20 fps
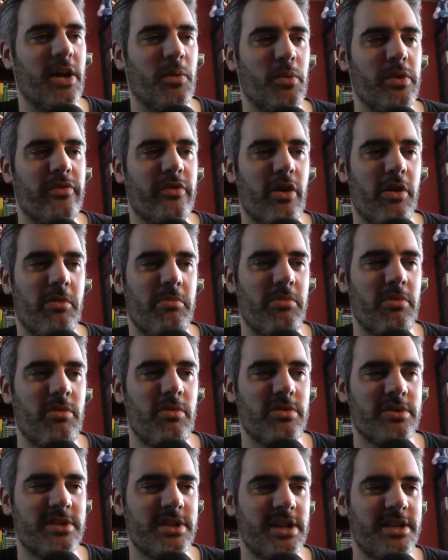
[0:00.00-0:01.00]
We've got
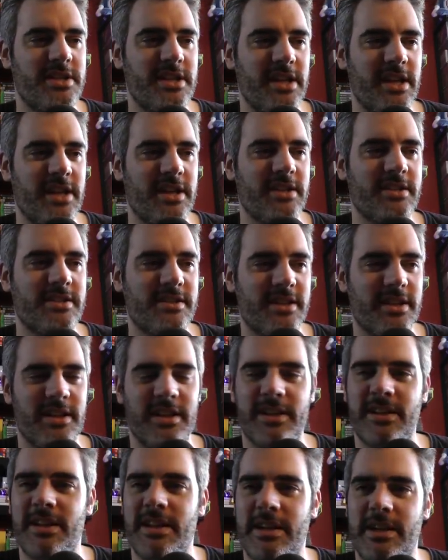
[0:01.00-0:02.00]
more settings
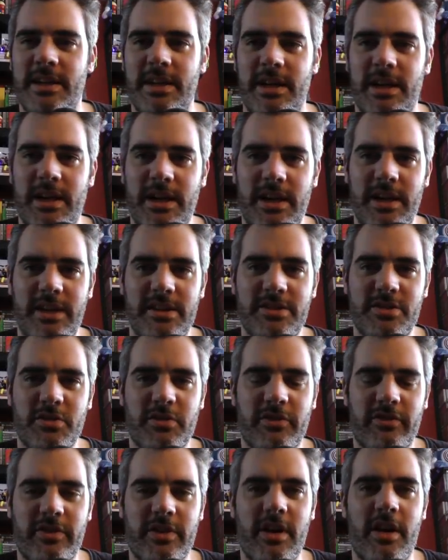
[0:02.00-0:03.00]
and sort of